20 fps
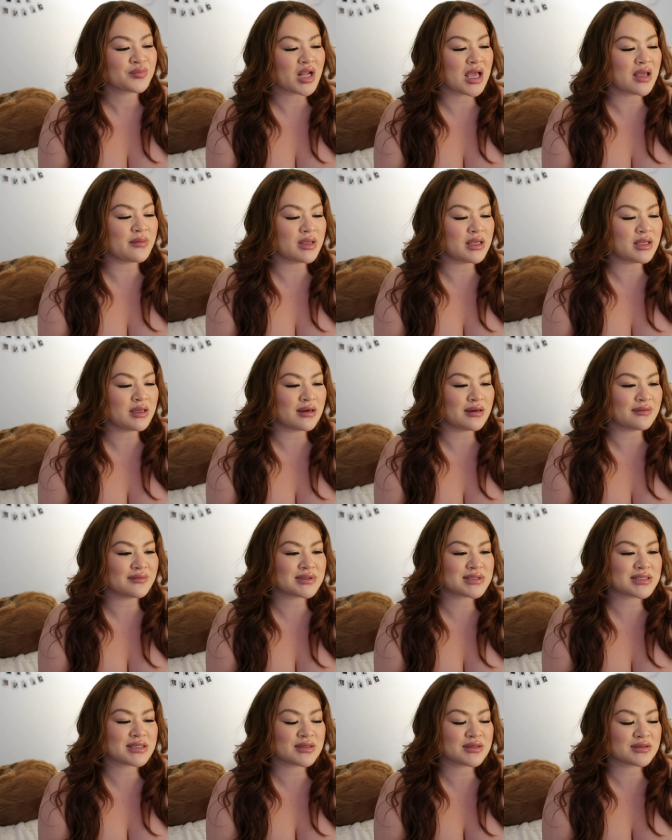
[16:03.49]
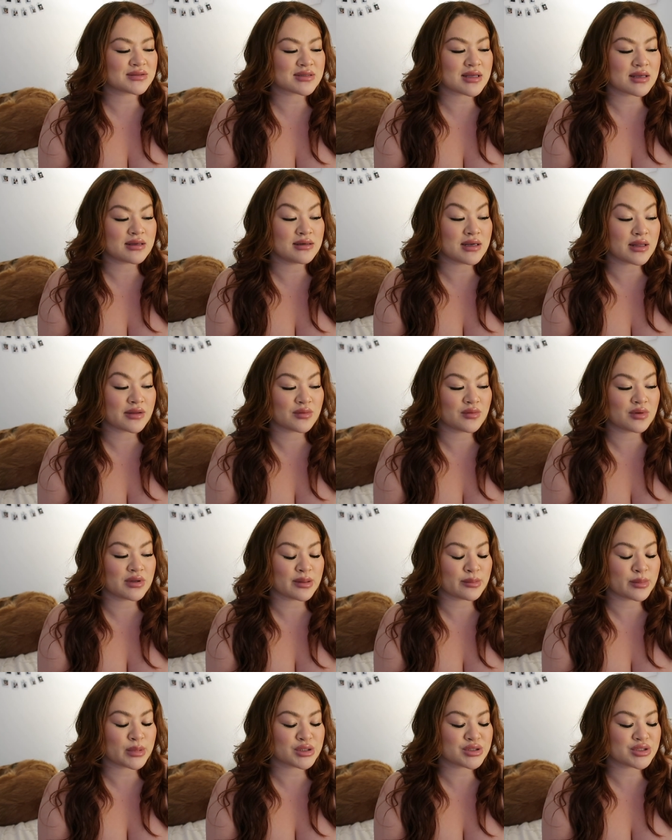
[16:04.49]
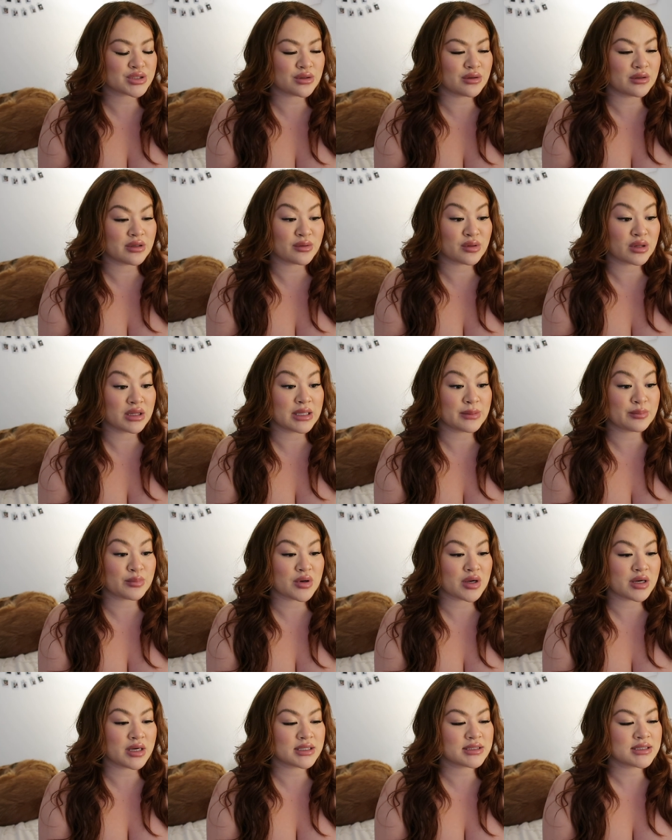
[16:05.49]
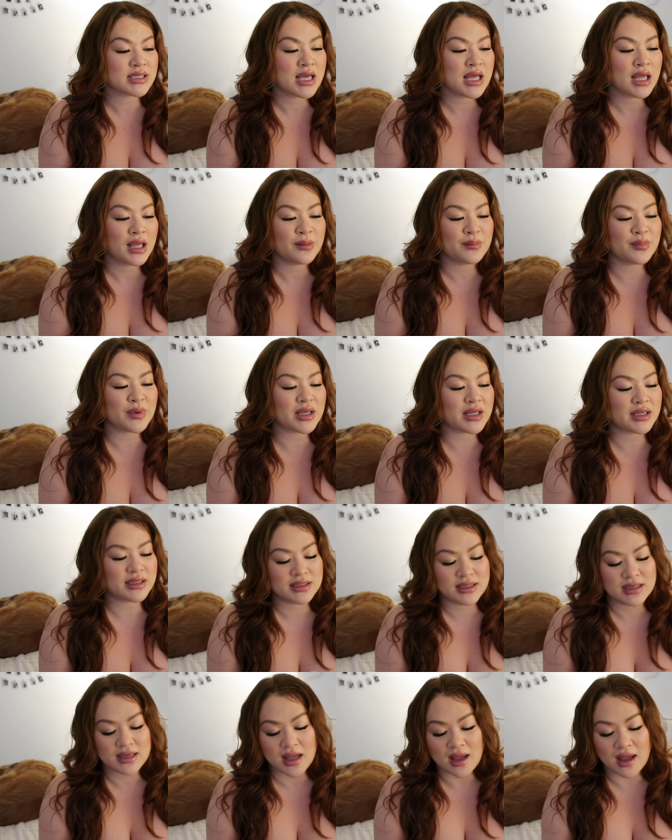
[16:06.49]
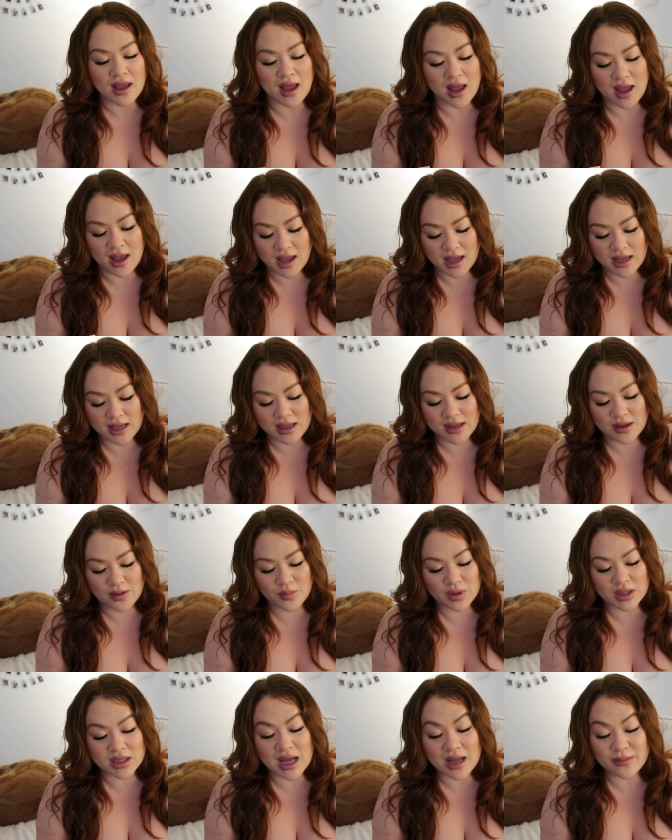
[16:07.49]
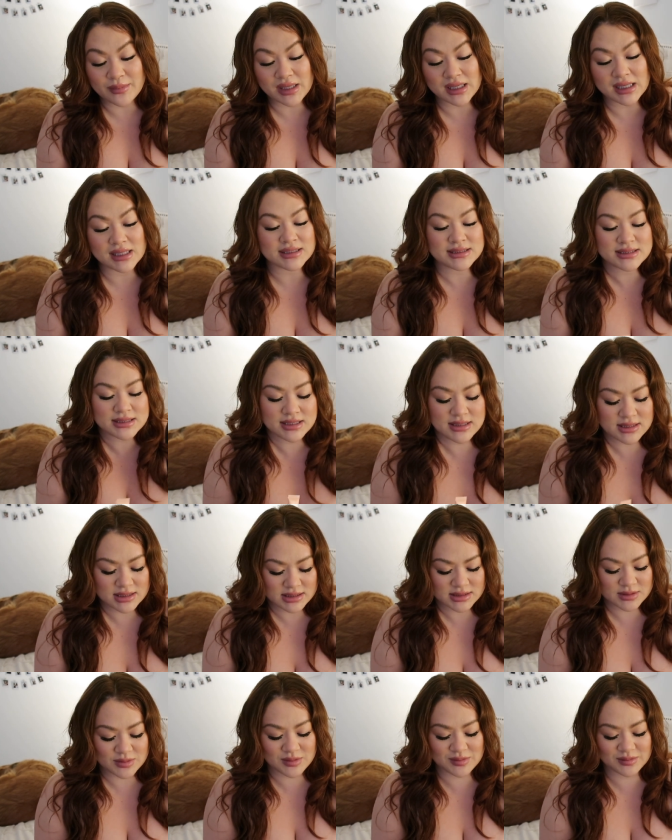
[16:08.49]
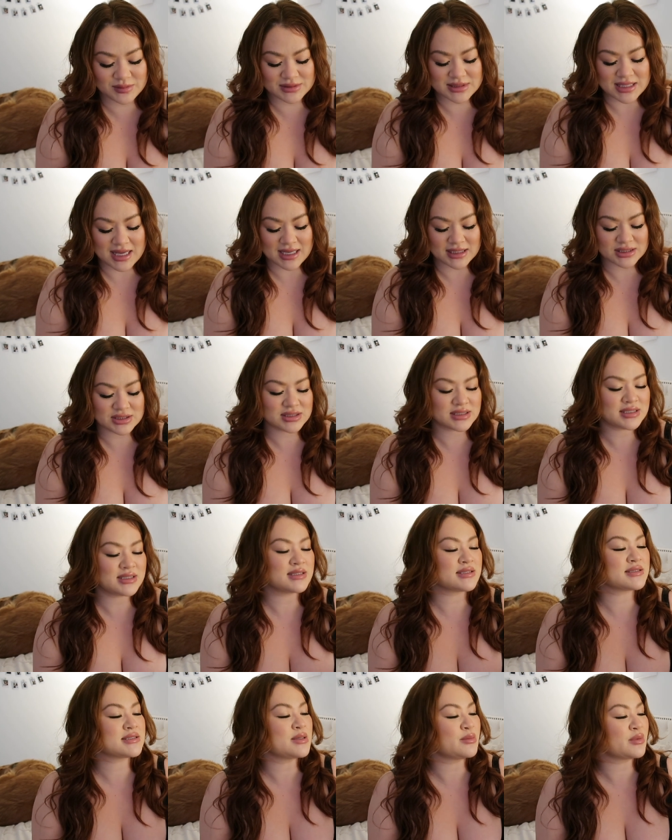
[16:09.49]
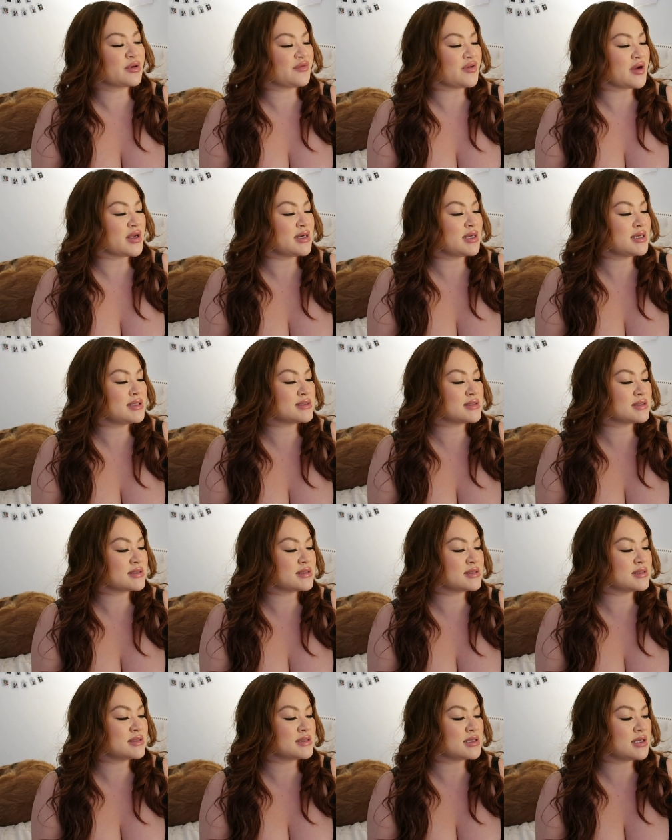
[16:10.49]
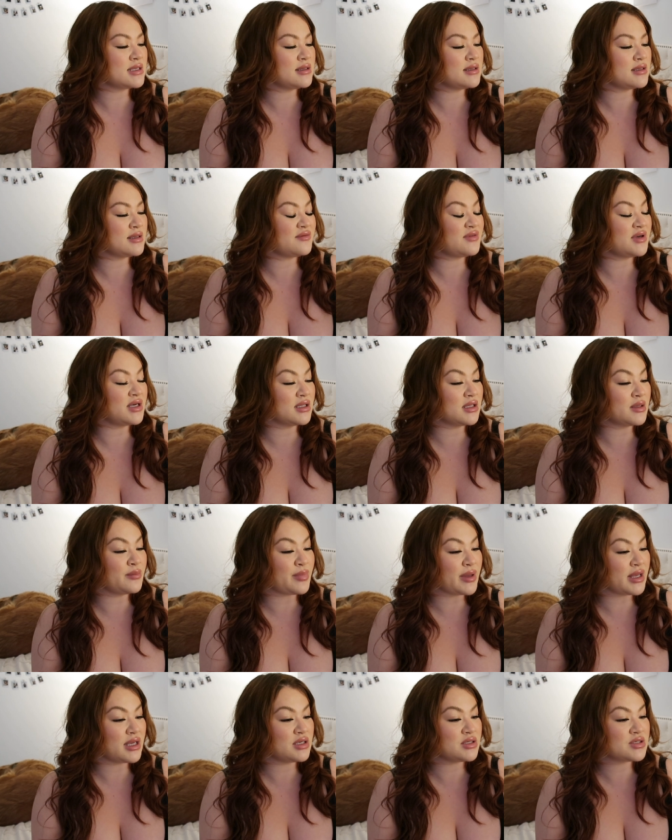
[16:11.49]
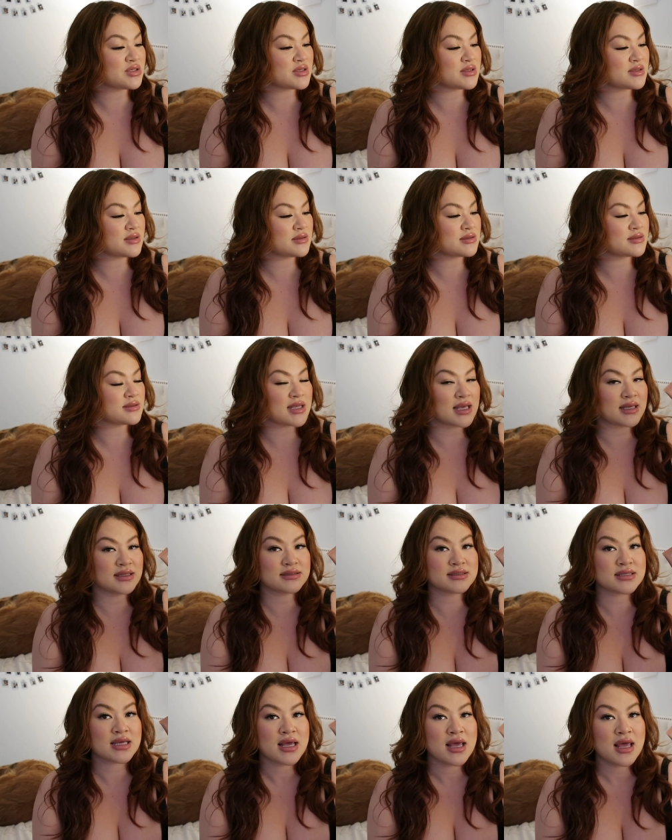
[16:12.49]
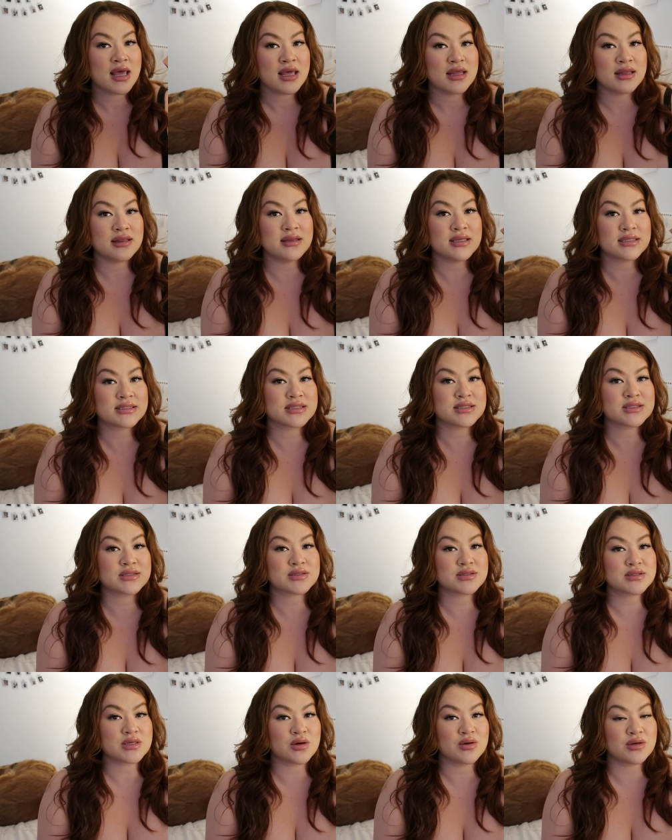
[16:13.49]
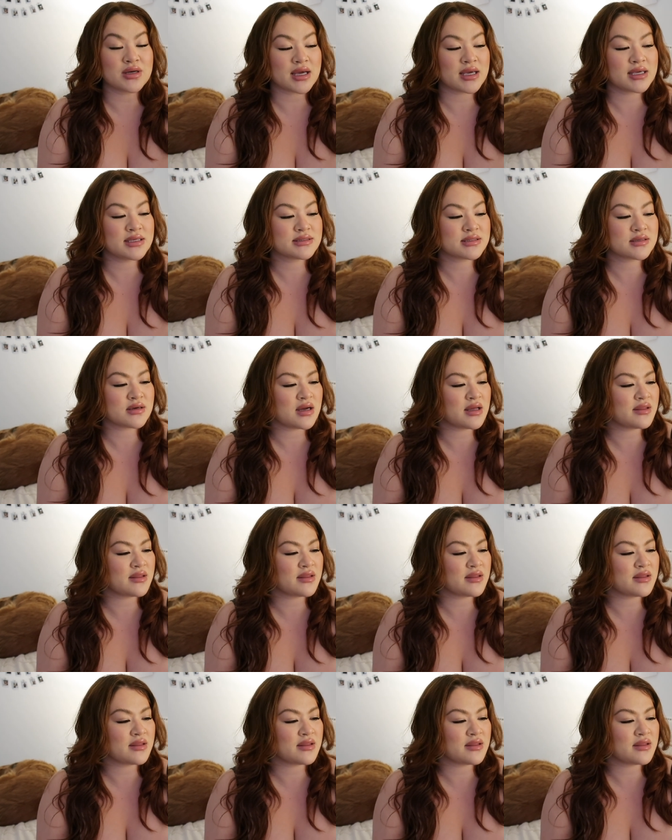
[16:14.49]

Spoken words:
I mean, obviously there's another one I'm going to show, another lip product, but what got me into this was actually the Summer Fridays. This is in the vanilla beige scent. This is so nice, y'all.